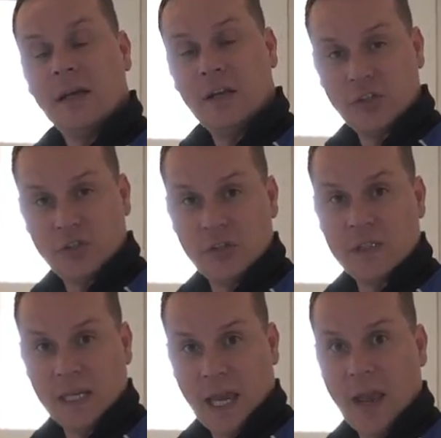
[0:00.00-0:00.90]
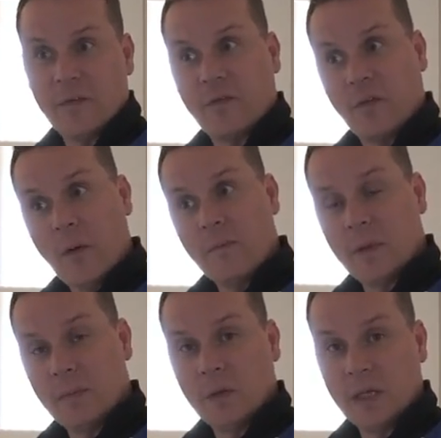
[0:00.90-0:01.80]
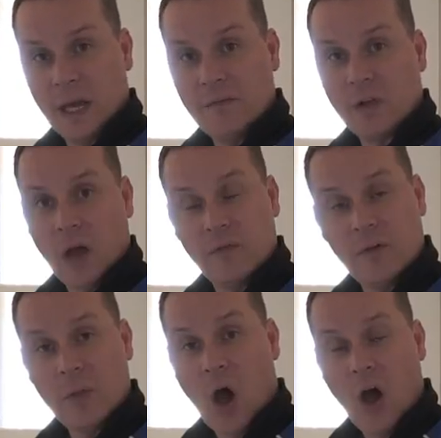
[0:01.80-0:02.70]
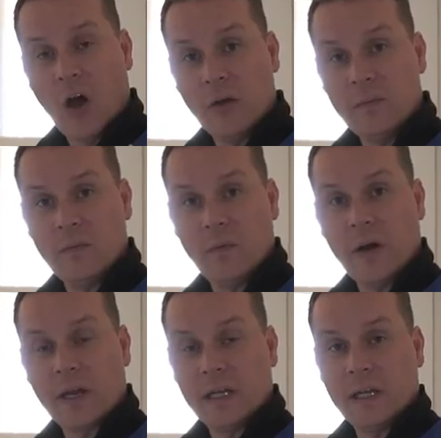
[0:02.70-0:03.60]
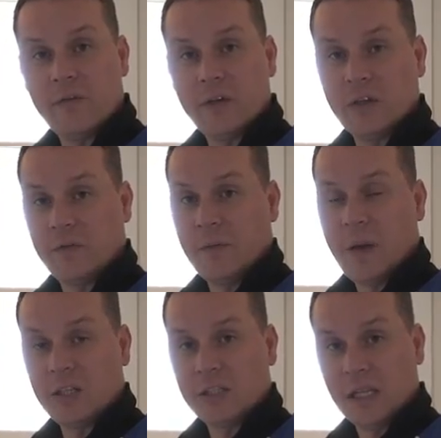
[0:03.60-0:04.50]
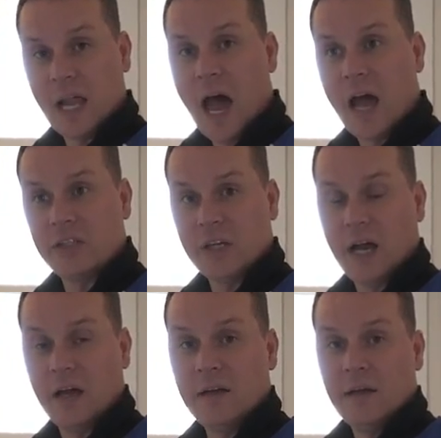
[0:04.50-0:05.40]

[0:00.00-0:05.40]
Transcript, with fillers: introducing air from the building envelope, from the home, where it can leverage off a much larger